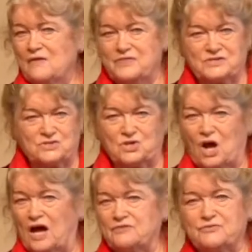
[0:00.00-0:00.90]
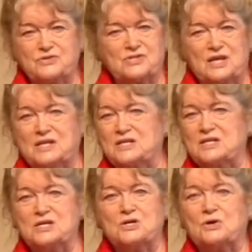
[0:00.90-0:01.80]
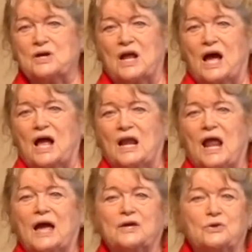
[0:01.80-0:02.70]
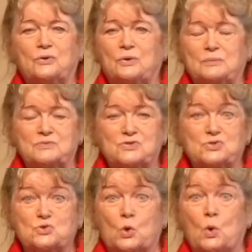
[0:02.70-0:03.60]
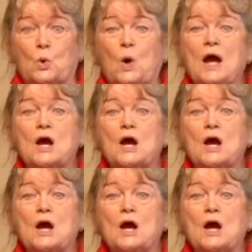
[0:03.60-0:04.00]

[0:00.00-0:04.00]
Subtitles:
this God-forsaken year, and I, like you, am so